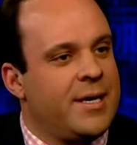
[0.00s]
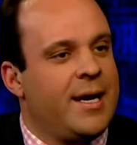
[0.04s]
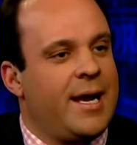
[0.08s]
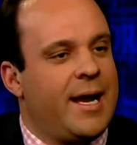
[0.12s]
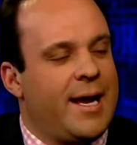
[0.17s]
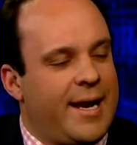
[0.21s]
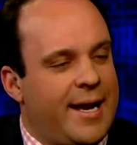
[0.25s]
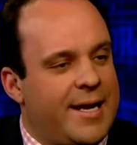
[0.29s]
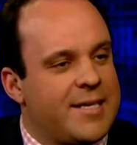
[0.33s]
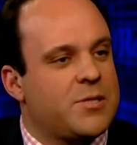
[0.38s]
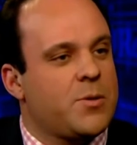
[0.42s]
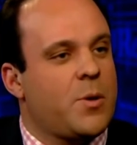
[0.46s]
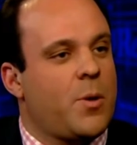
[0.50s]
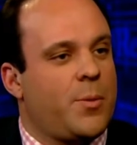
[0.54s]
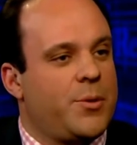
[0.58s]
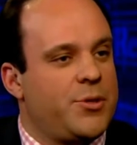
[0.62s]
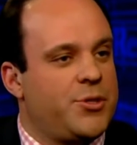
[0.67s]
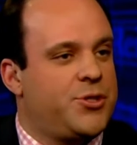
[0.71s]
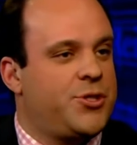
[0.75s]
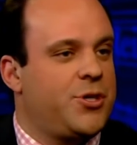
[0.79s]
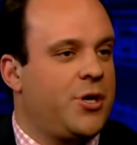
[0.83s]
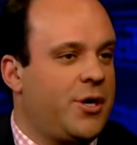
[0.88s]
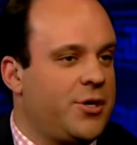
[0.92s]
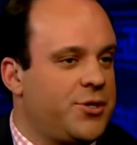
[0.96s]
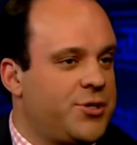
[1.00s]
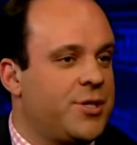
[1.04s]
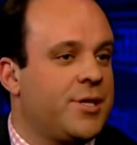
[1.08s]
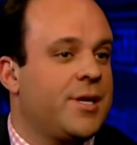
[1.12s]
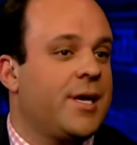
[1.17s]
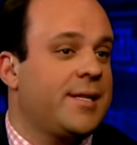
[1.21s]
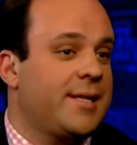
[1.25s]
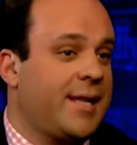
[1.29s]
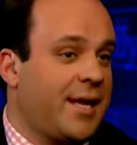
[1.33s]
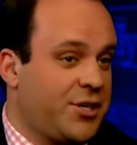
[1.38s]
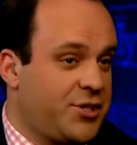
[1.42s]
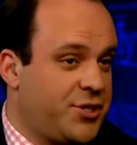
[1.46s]
And that's the way we judge
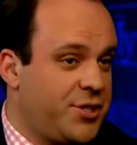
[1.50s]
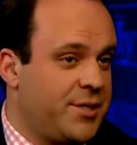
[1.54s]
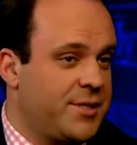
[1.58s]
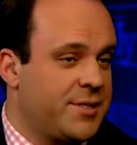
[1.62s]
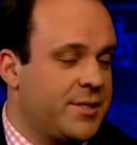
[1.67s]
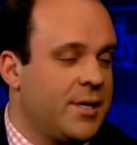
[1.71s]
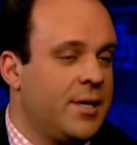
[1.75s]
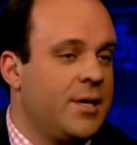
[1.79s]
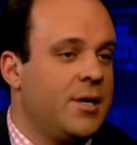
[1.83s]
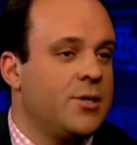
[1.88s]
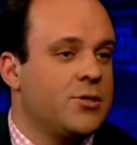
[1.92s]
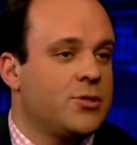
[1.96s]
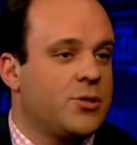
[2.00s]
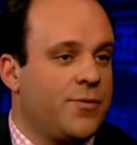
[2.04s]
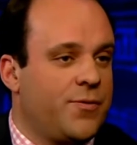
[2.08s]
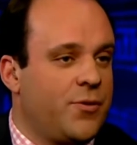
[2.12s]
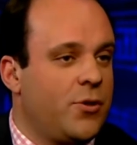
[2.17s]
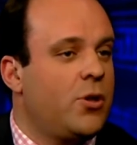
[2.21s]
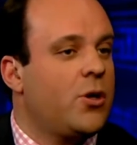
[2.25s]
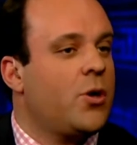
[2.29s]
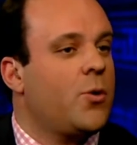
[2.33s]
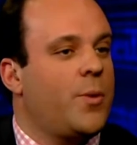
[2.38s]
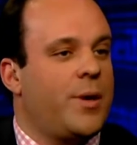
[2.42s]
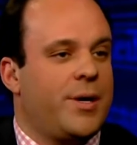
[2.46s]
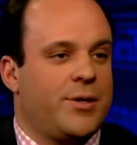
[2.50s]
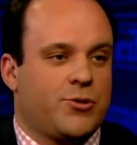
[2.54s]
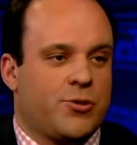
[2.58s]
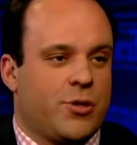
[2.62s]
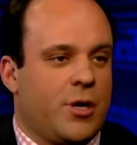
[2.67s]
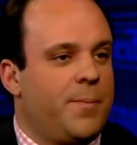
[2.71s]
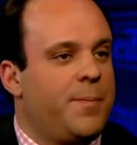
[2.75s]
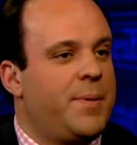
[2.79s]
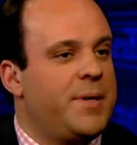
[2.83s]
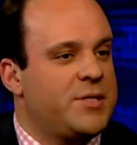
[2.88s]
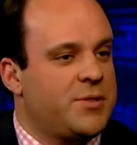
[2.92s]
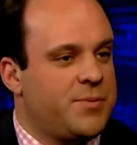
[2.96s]
elections. So if you look at where
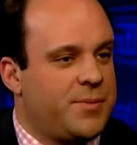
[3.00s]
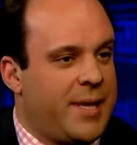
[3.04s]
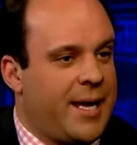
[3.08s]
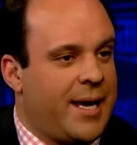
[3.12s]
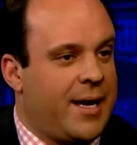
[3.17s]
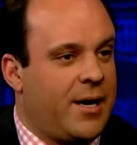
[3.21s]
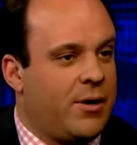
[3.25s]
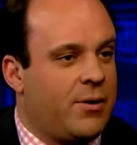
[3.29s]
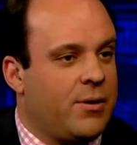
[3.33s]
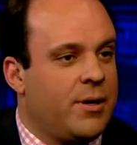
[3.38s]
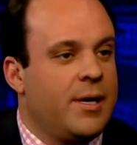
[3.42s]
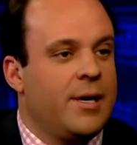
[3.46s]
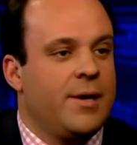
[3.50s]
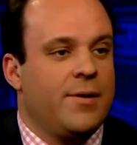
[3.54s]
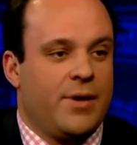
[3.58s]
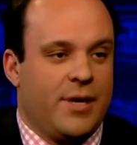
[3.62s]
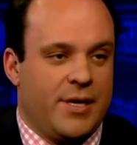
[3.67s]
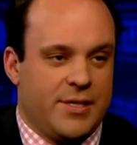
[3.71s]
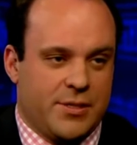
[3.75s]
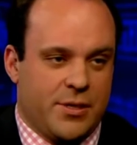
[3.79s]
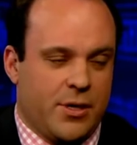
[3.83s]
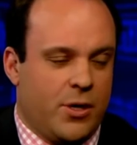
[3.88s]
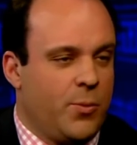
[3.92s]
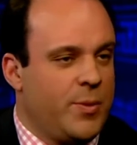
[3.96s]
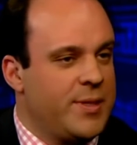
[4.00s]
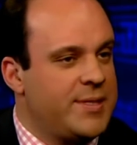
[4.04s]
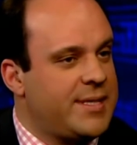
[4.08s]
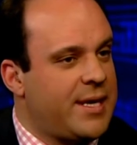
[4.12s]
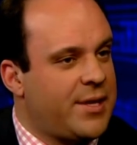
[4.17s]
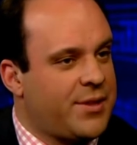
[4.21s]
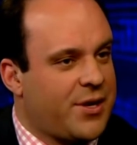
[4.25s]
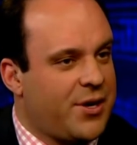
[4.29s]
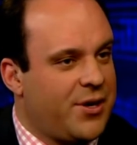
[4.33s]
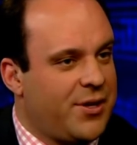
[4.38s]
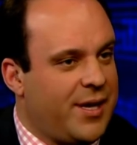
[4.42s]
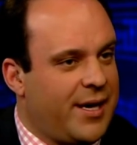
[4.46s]
Trump is now, he's going to win
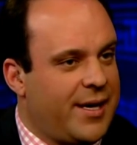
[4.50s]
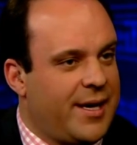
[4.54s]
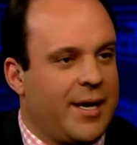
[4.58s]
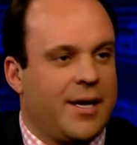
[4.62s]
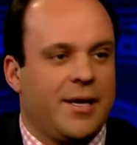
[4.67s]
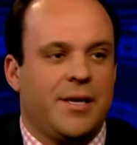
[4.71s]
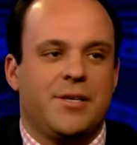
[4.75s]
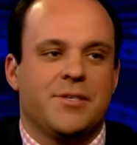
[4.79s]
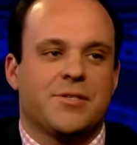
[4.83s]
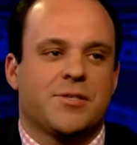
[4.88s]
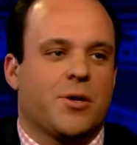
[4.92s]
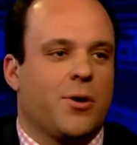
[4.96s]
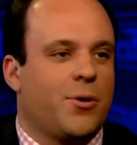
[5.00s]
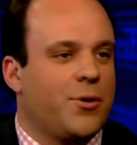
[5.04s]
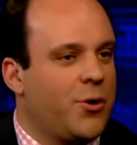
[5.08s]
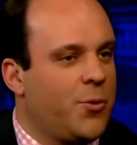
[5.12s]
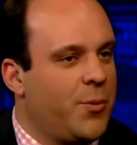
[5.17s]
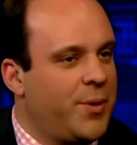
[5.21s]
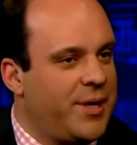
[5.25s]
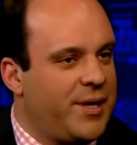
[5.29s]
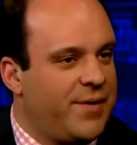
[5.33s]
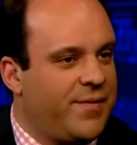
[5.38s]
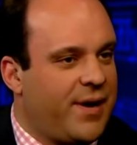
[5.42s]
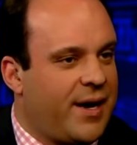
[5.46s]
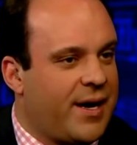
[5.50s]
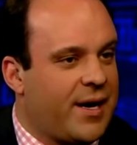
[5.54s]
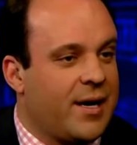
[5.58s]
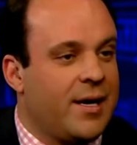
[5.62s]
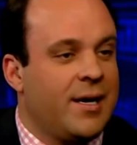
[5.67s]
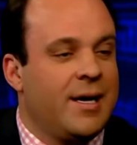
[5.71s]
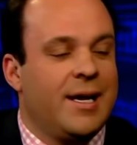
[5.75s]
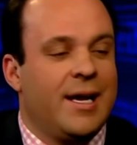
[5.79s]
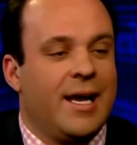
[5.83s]
South Carolina, he's going to win Nevada.